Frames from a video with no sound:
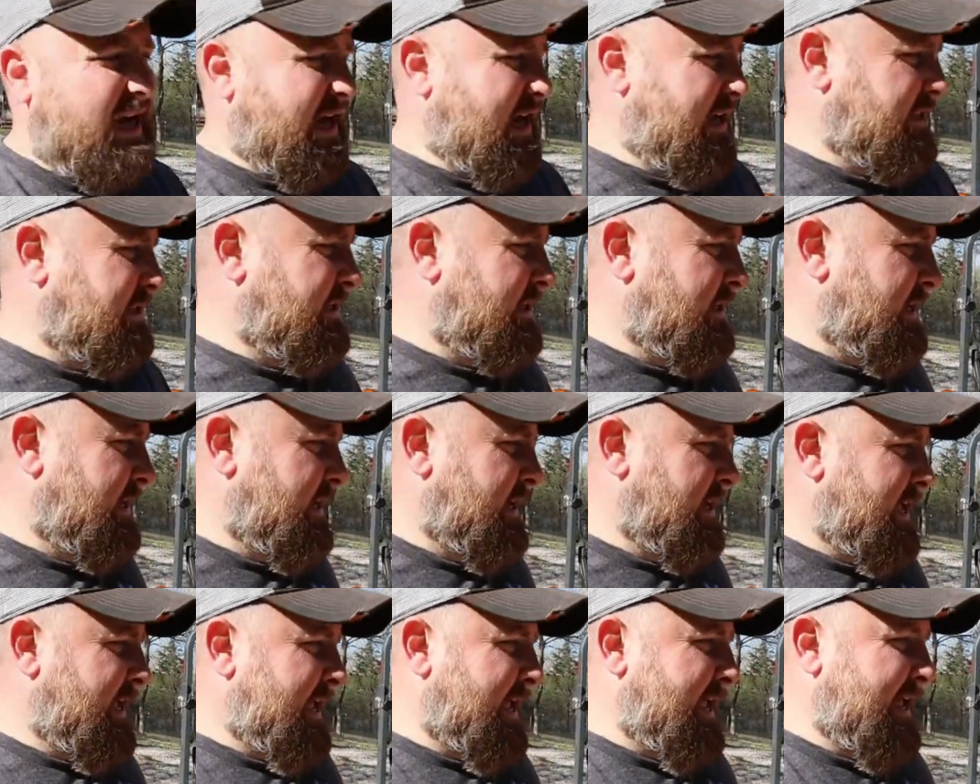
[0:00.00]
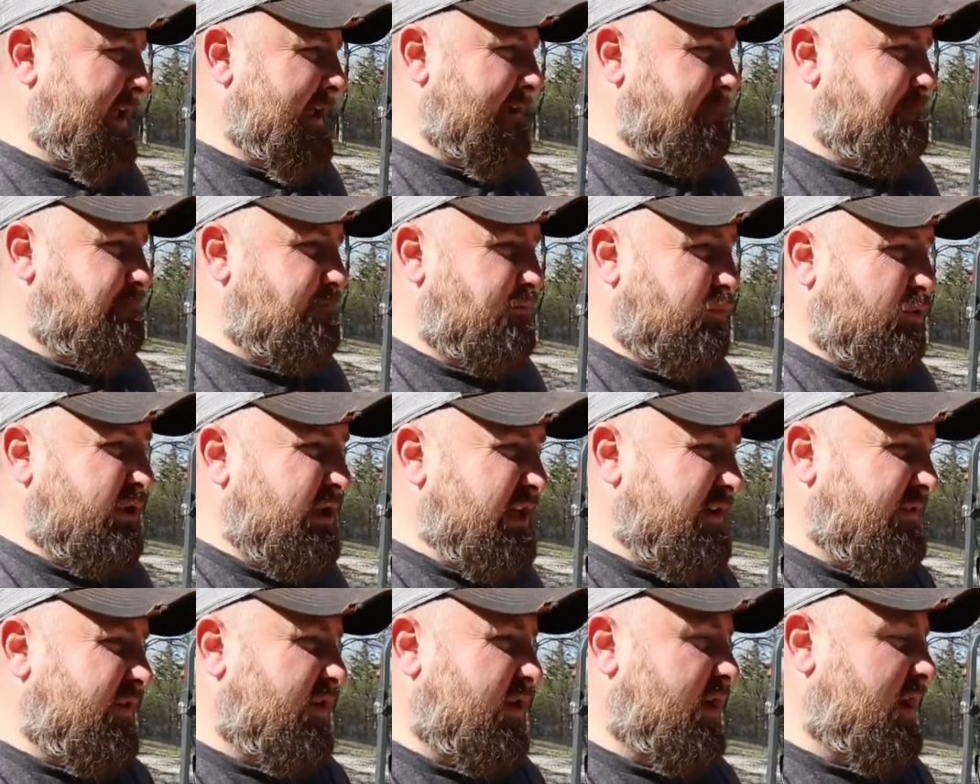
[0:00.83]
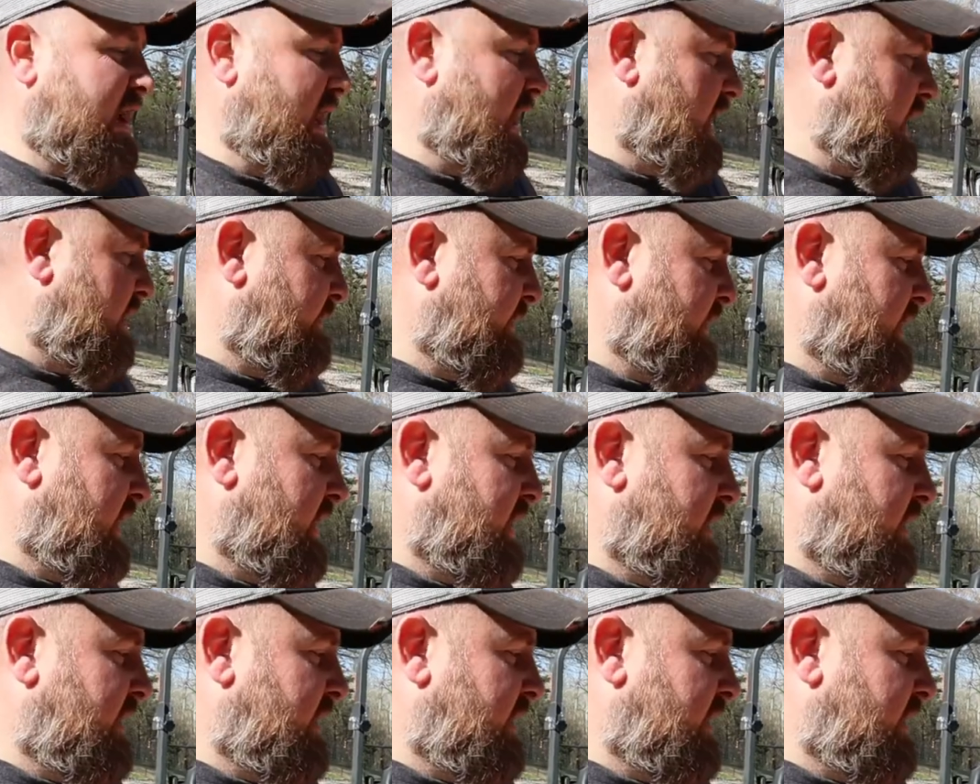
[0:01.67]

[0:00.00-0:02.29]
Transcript: guys, and believe it or not,